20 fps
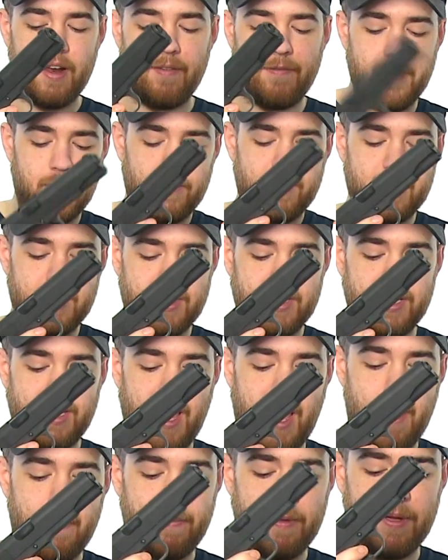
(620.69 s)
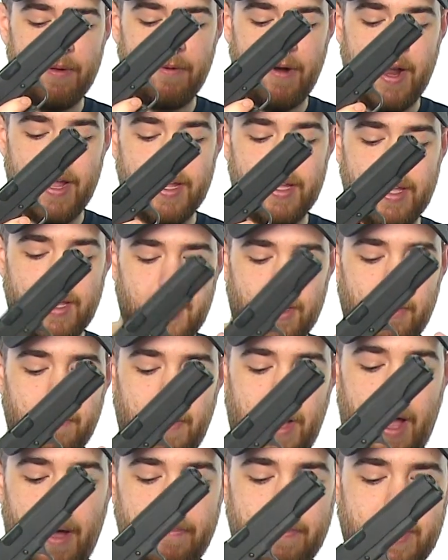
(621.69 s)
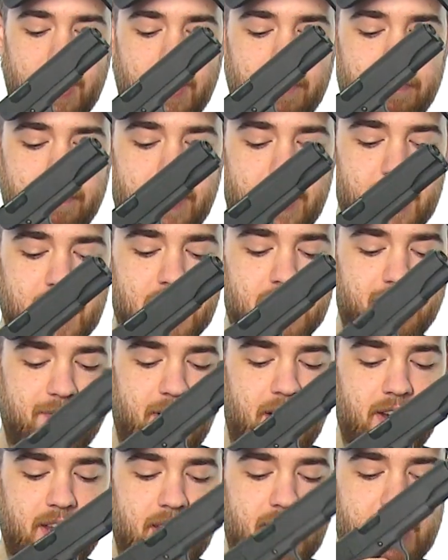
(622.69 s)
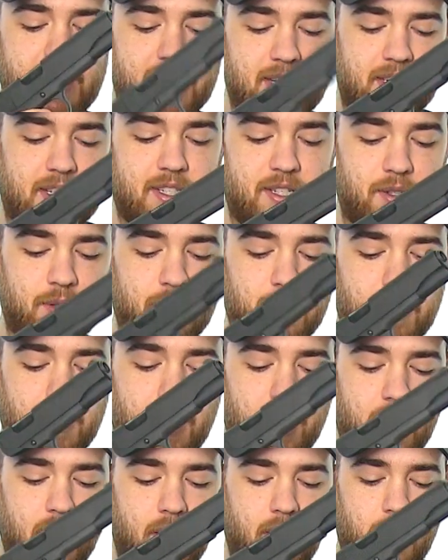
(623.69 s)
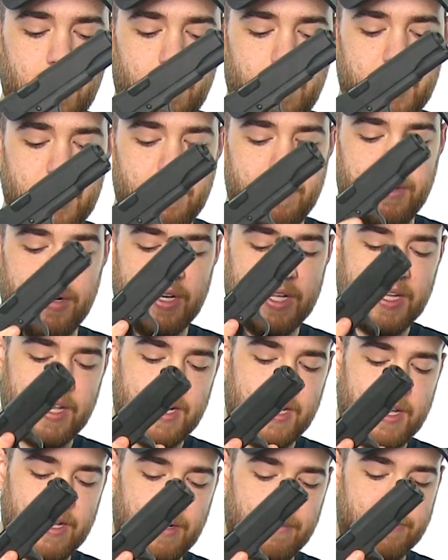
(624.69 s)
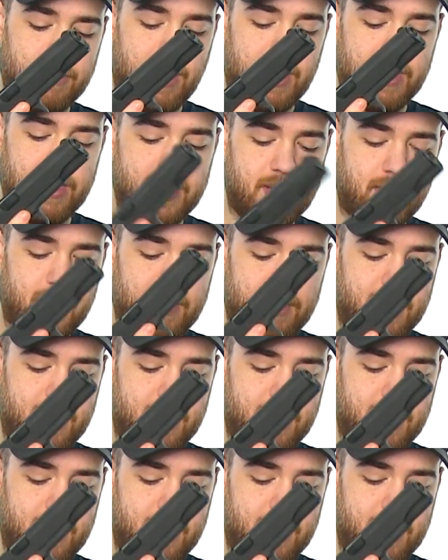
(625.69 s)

If you slap it right, it'll pop in, but it's very easy to, when you're putting it in, I'm trying to